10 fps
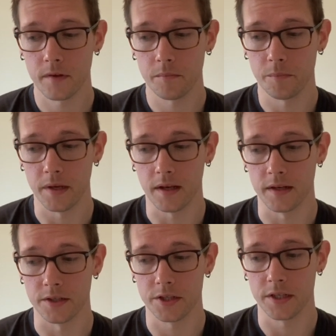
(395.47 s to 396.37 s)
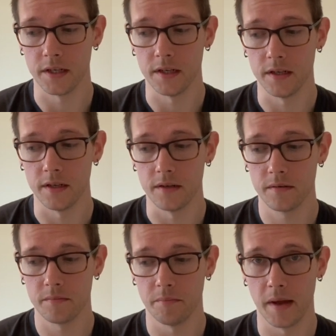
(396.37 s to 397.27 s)
Because she
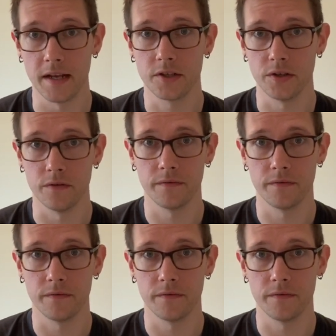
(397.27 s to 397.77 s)
makes you